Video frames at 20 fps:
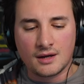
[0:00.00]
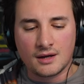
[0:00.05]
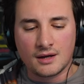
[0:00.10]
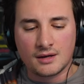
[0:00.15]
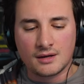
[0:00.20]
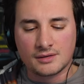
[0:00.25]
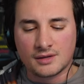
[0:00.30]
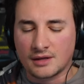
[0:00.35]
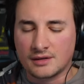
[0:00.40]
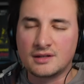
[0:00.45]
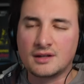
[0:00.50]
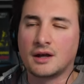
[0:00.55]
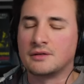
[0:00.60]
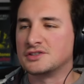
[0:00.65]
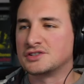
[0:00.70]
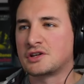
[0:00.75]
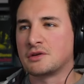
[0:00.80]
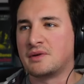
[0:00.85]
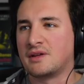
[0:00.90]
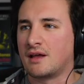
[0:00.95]
uh, you know,
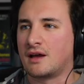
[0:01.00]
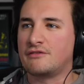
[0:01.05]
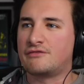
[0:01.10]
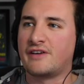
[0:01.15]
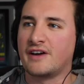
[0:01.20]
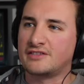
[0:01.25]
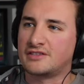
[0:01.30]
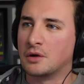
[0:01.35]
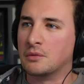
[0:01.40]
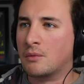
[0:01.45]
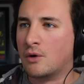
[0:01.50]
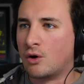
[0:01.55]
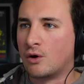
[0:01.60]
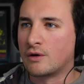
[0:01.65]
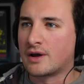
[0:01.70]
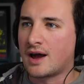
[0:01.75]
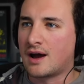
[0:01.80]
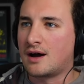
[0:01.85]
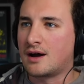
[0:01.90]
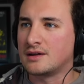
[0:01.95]
there's going to be like Faith No More
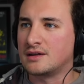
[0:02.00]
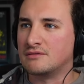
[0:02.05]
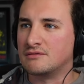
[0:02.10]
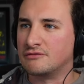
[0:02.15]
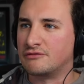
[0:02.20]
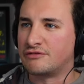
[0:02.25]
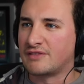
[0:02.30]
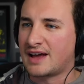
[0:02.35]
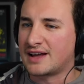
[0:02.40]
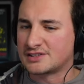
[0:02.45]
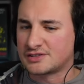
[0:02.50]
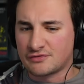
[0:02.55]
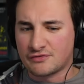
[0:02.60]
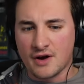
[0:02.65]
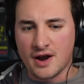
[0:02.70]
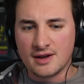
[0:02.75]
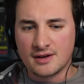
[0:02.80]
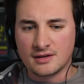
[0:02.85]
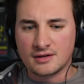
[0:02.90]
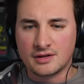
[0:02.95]
guy and Vlad's
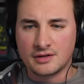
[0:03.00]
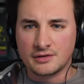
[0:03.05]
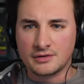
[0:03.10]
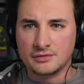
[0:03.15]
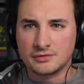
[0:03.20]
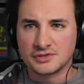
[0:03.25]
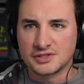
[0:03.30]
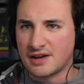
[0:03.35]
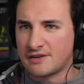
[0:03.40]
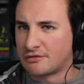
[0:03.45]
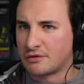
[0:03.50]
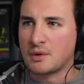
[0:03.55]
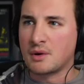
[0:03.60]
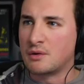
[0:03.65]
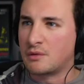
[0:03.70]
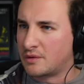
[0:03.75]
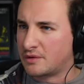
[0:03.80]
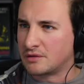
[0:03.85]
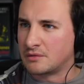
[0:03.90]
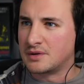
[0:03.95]
friend who's everywhere
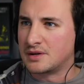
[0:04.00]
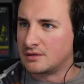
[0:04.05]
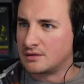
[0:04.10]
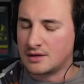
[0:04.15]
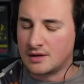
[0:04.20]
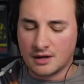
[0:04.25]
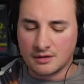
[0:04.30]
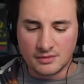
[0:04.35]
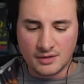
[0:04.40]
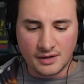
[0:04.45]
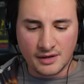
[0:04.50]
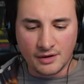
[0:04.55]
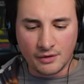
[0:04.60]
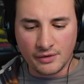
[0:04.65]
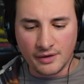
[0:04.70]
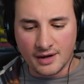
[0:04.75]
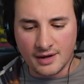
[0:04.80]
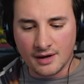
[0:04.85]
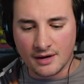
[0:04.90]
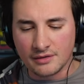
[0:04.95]
with him and you know and all
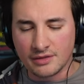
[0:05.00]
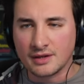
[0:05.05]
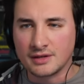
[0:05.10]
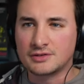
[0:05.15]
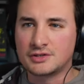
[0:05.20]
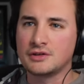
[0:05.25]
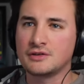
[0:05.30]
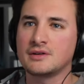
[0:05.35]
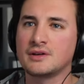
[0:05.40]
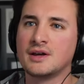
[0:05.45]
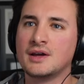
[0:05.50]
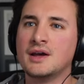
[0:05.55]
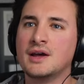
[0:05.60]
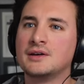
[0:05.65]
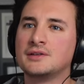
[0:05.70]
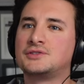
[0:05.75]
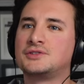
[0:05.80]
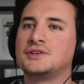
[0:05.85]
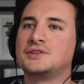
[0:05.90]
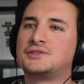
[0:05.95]
that kind of thing. Charlie.
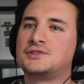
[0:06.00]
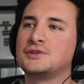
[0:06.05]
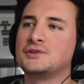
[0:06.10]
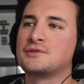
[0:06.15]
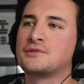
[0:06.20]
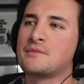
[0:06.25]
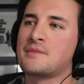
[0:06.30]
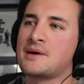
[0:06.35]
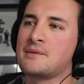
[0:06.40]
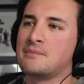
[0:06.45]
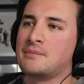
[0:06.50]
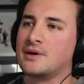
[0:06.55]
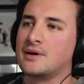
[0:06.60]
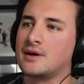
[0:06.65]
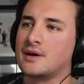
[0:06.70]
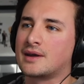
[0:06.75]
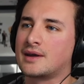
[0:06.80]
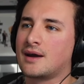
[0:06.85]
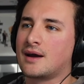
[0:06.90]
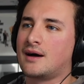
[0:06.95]
Do, you, do you remember
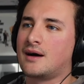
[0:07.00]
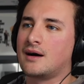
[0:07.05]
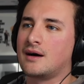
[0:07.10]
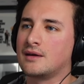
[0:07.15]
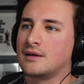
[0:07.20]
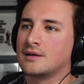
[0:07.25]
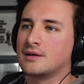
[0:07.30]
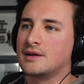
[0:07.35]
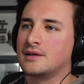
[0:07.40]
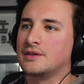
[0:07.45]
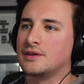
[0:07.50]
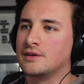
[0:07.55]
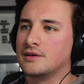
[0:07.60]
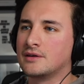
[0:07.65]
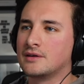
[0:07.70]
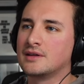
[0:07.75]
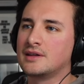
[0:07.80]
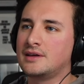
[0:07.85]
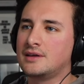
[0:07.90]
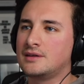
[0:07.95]
a guy in the
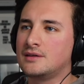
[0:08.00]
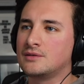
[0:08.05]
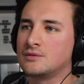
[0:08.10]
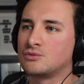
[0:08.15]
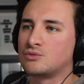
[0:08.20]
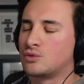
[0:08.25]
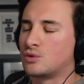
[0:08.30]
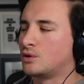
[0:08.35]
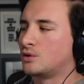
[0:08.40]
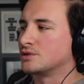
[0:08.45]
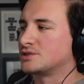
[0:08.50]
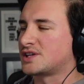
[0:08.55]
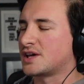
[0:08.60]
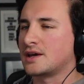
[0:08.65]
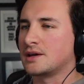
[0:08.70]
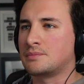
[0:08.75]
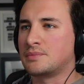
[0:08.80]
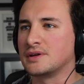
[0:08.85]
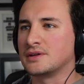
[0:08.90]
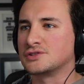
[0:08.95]
early Raw
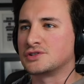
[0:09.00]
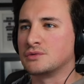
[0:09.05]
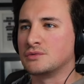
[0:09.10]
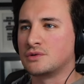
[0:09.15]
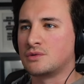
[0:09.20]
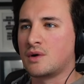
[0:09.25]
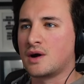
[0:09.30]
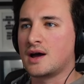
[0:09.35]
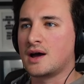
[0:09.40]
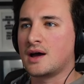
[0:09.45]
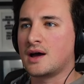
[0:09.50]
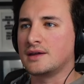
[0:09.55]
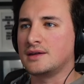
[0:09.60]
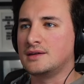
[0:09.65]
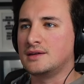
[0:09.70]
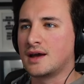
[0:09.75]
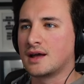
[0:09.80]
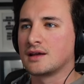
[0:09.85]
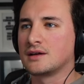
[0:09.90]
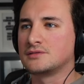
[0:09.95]
tapings who would wear a
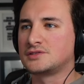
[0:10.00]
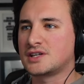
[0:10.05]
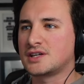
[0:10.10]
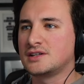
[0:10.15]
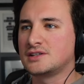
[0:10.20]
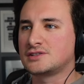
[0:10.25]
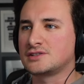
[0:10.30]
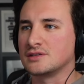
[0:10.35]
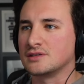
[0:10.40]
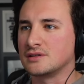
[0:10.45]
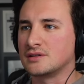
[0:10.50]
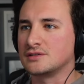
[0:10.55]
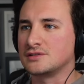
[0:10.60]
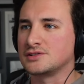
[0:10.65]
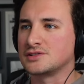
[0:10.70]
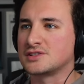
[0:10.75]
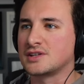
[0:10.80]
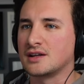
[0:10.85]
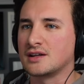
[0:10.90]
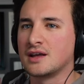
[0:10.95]
yellow T-shirt that
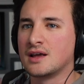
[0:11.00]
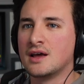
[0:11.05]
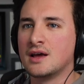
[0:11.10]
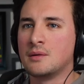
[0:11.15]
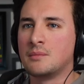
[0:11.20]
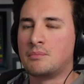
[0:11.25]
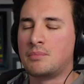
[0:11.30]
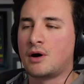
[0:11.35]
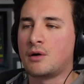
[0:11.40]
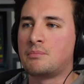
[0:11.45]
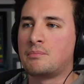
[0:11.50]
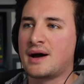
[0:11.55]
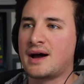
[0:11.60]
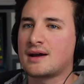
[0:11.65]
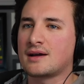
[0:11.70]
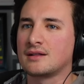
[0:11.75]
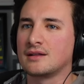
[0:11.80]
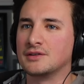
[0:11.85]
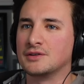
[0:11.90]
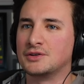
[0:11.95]
just said Bob
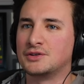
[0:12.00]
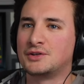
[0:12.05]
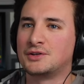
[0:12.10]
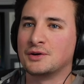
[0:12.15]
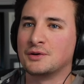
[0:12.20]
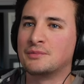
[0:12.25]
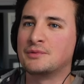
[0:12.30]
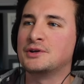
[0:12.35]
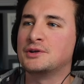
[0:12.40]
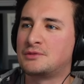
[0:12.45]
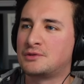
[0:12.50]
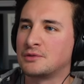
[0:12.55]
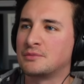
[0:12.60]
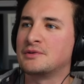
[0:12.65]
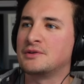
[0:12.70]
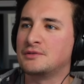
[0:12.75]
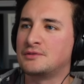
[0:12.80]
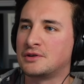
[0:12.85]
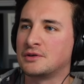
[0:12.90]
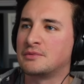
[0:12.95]
Backlund, Bob Backlund?
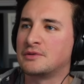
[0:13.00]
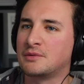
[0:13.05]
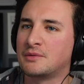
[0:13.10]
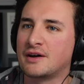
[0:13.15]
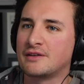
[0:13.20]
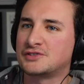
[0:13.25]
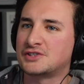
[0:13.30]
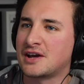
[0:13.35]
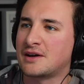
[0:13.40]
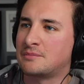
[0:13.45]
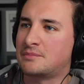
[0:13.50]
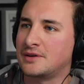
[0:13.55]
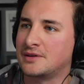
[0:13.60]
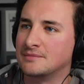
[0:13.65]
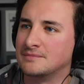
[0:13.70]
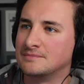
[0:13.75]
WWF champion?